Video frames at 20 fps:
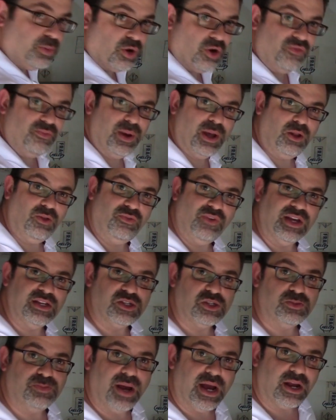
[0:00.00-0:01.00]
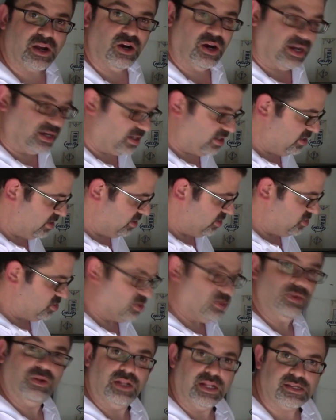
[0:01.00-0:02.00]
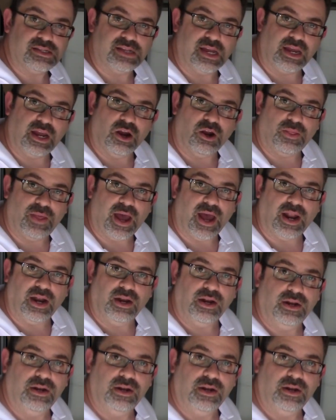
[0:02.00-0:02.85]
put our pedal faces back on. So let's take care of that.